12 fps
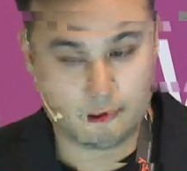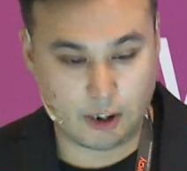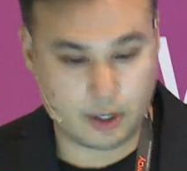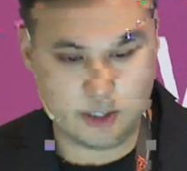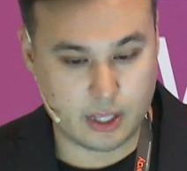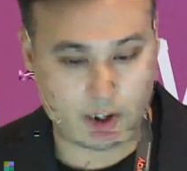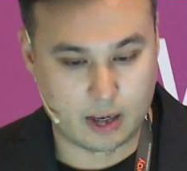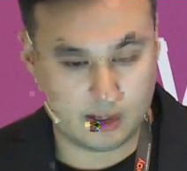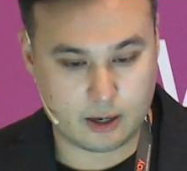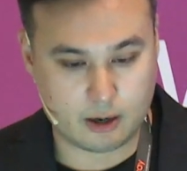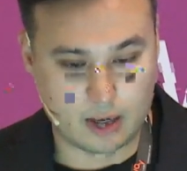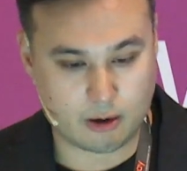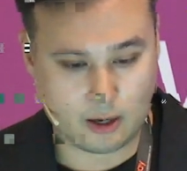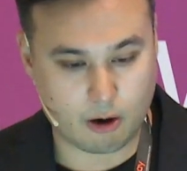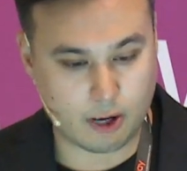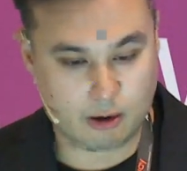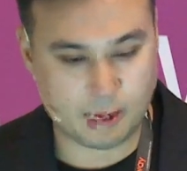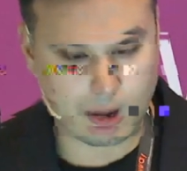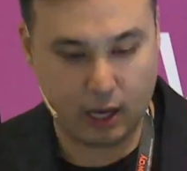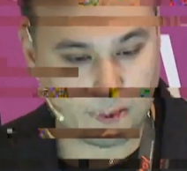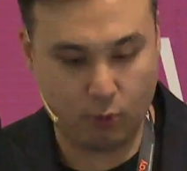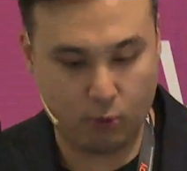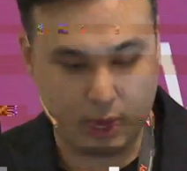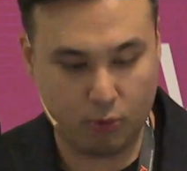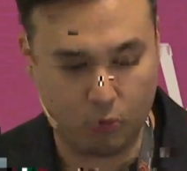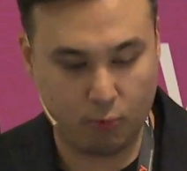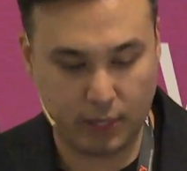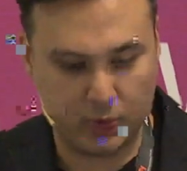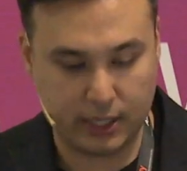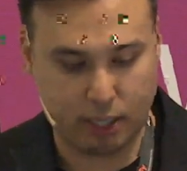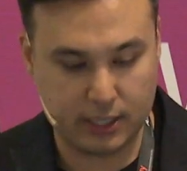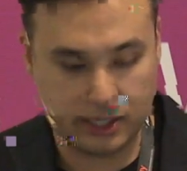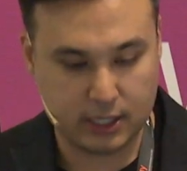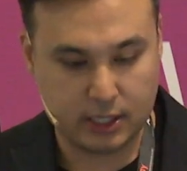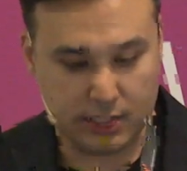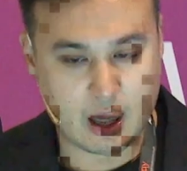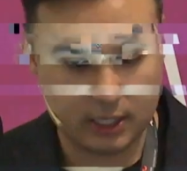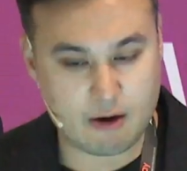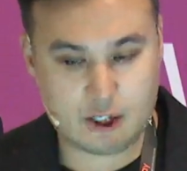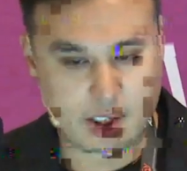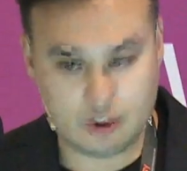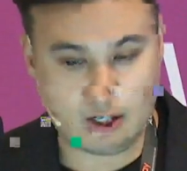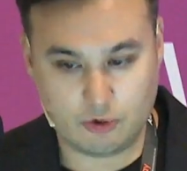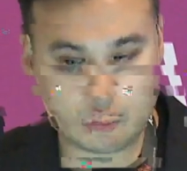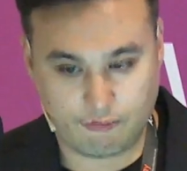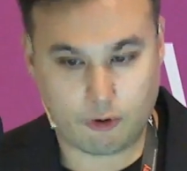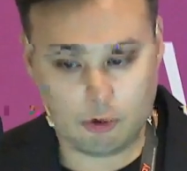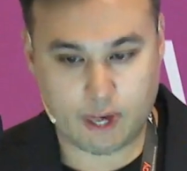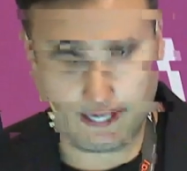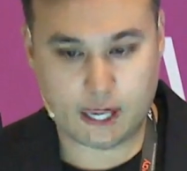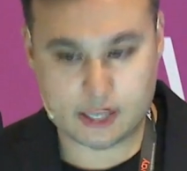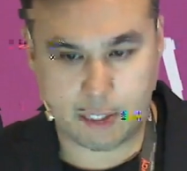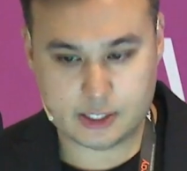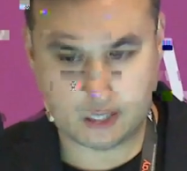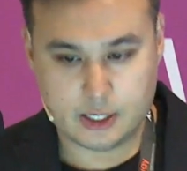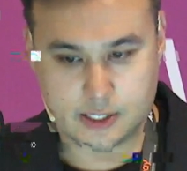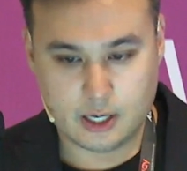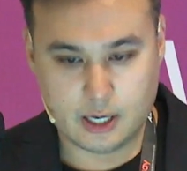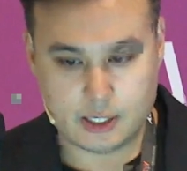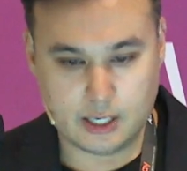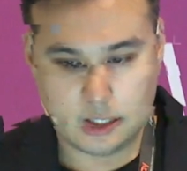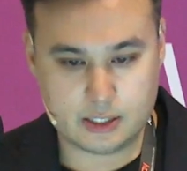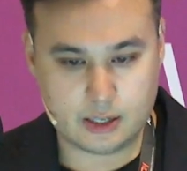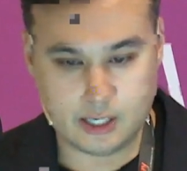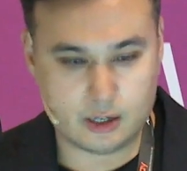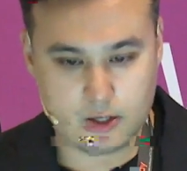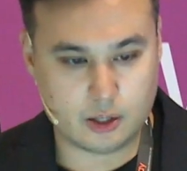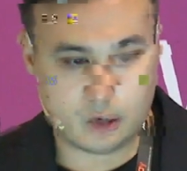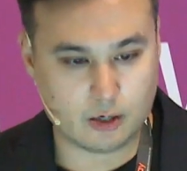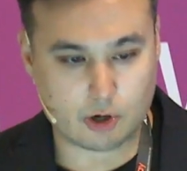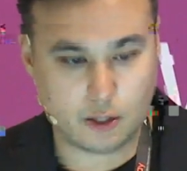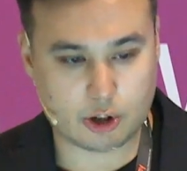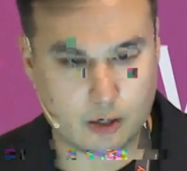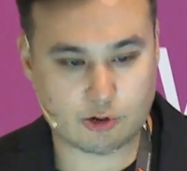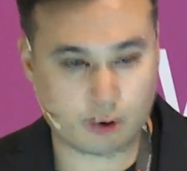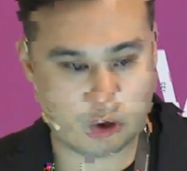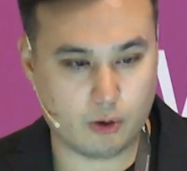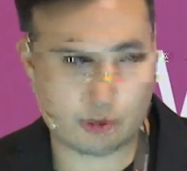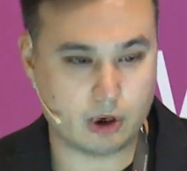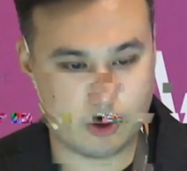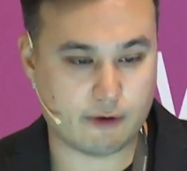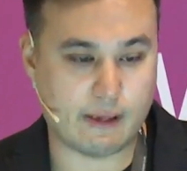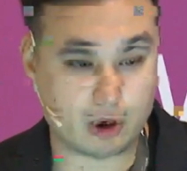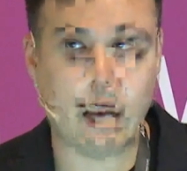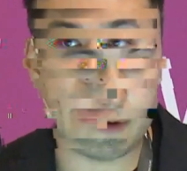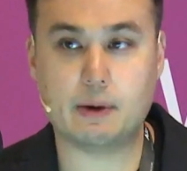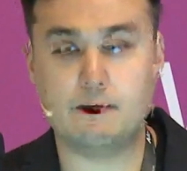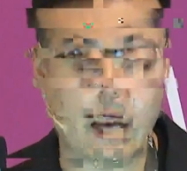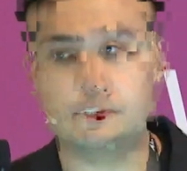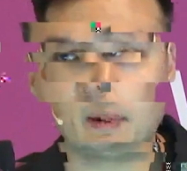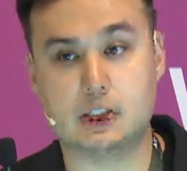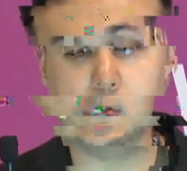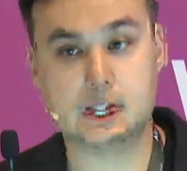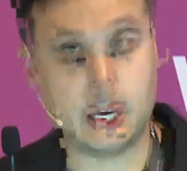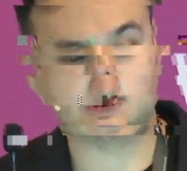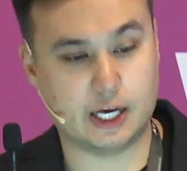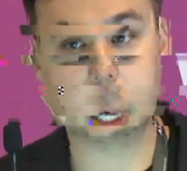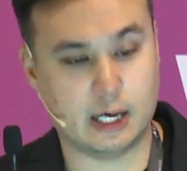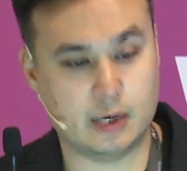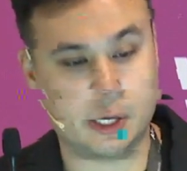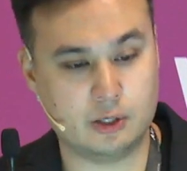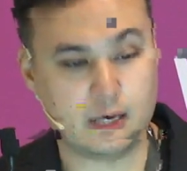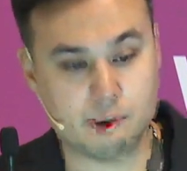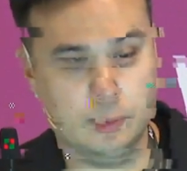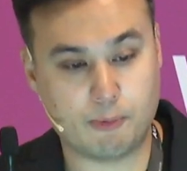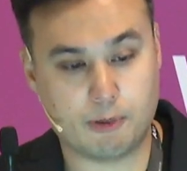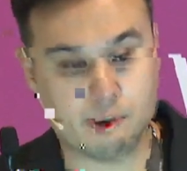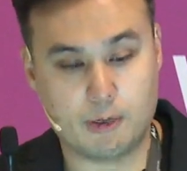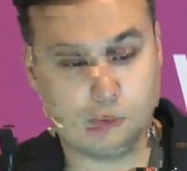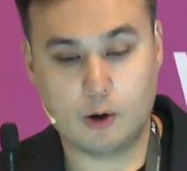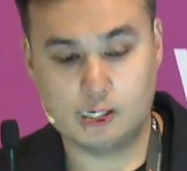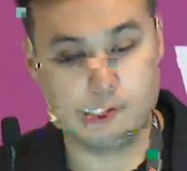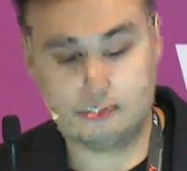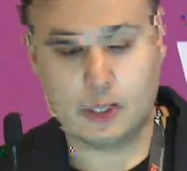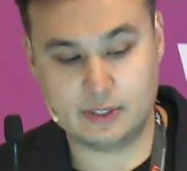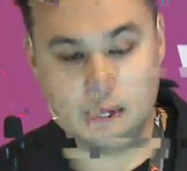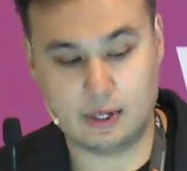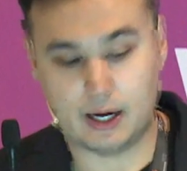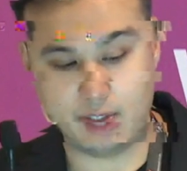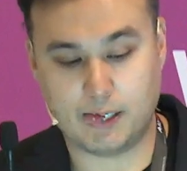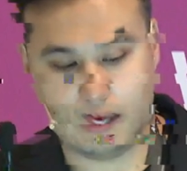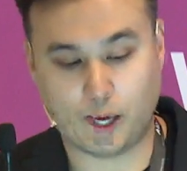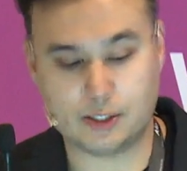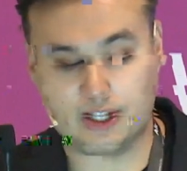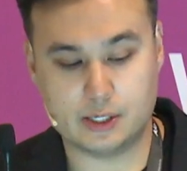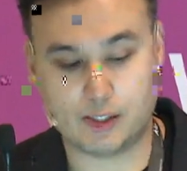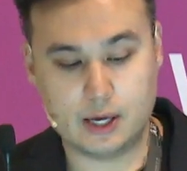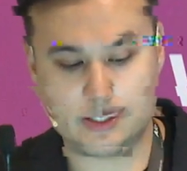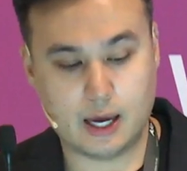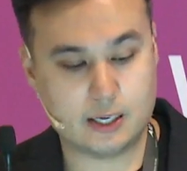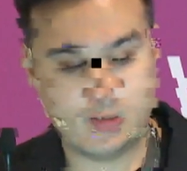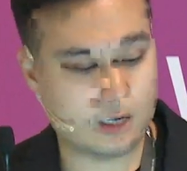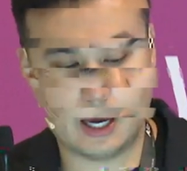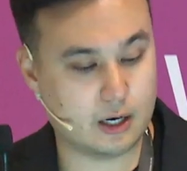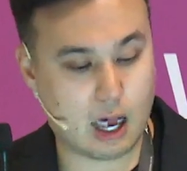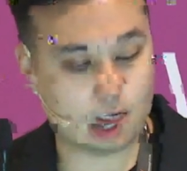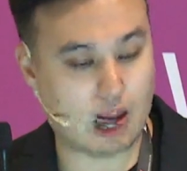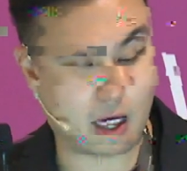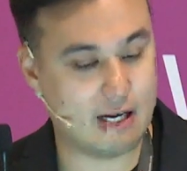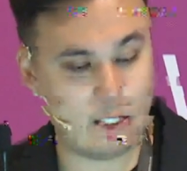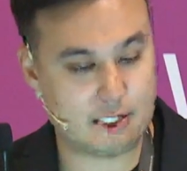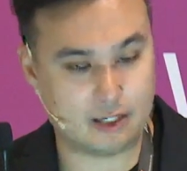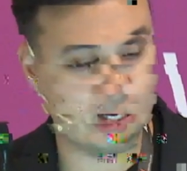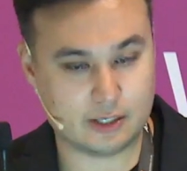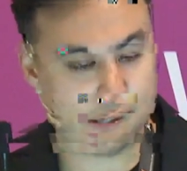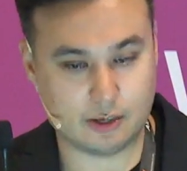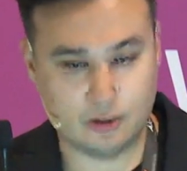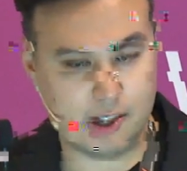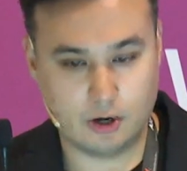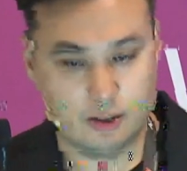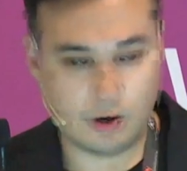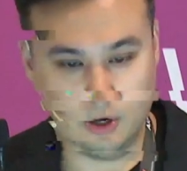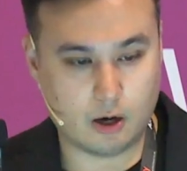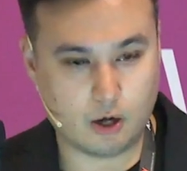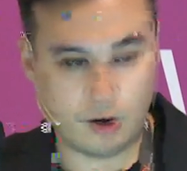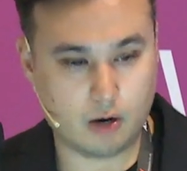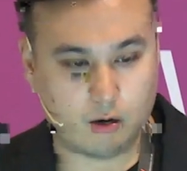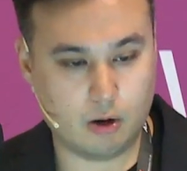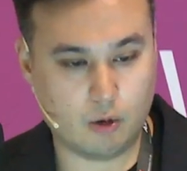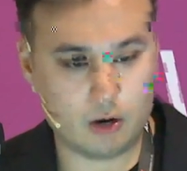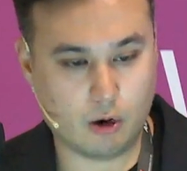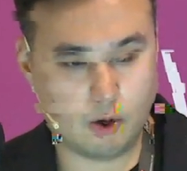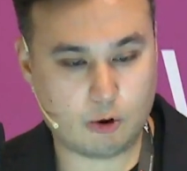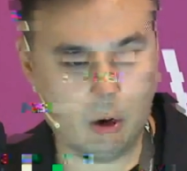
and I was running it a little bit yesterday and today, but let's get rid of half of these data points and save it. And then let's reload this. So you can see this is a lot more uniform because this is probably only the last, I